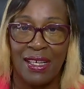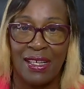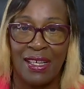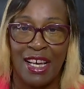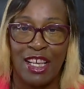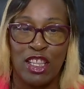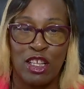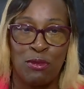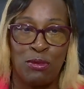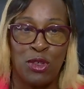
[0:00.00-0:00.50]

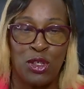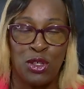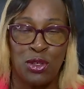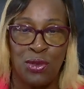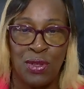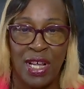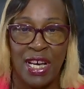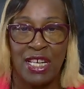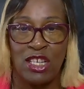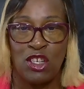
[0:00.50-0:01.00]
Let them do
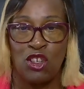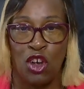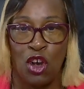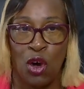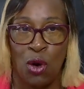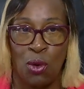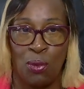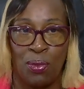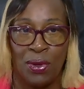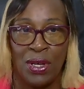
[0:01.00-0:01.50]
their
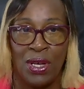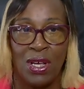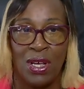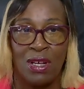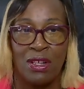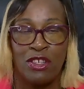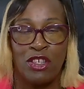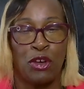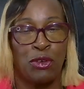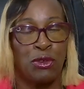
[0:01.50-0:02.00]
job.
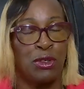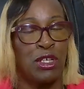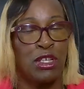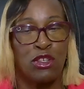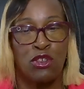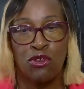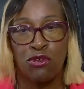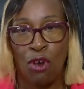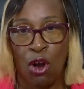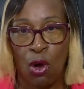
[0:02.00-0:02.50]
Don't
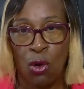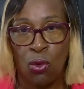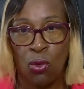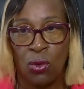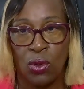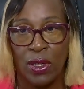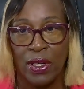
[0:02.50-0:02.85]
control.